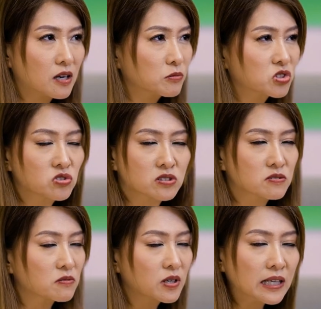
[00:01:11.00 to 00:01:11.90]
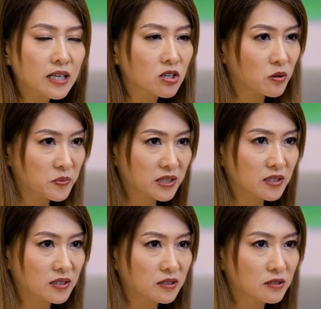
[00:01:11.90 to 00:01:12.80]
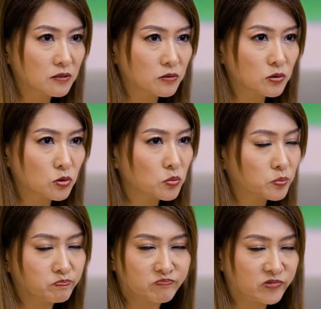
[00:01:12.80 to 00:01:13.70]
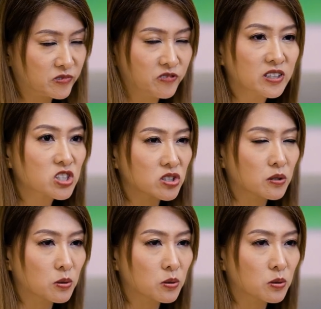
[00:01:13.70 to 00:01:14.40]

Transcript: I was just really committed to finish the